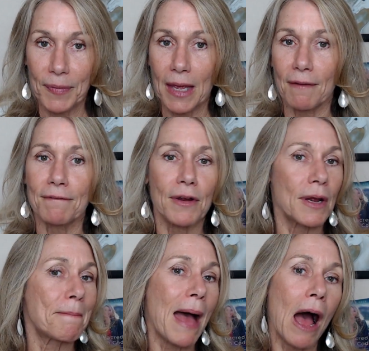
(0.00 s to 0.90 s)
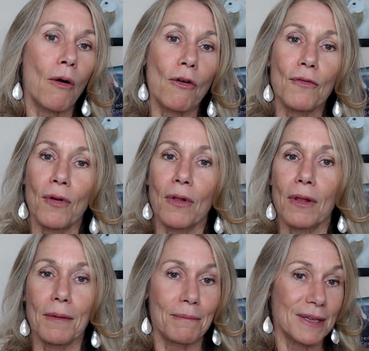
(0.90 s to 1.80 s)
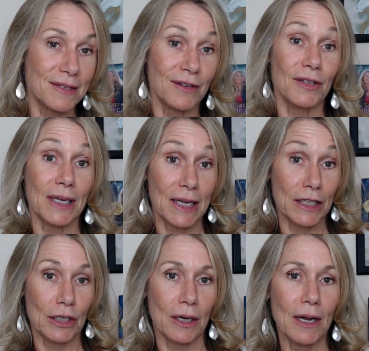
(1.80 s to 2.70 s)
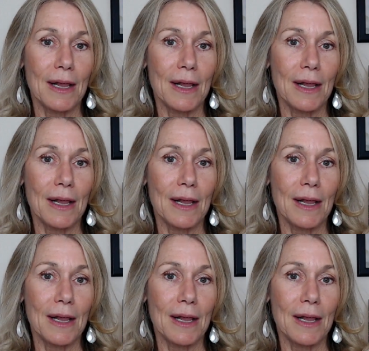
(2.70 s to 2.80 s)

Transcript: a very powerful mystical healer.